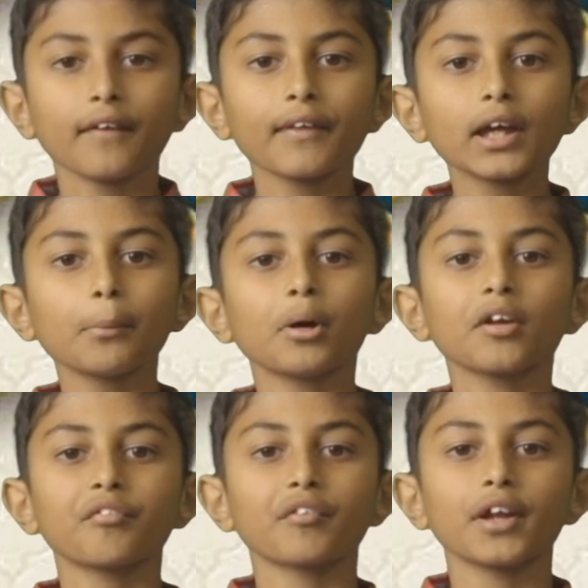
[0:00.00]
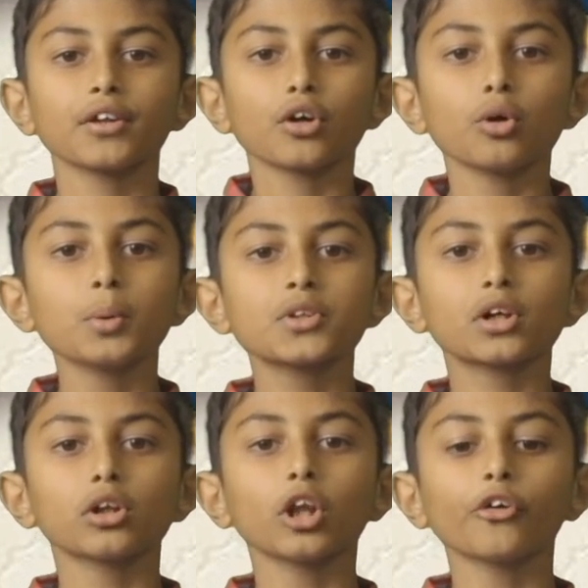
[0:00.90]
Think about a friend who is
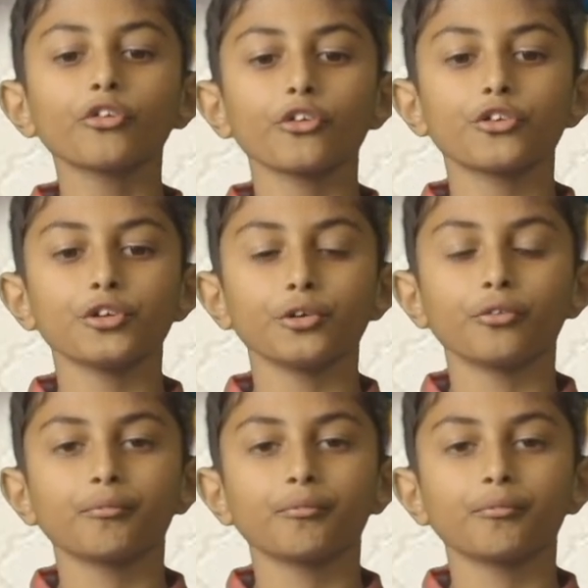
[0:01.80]
closest to you.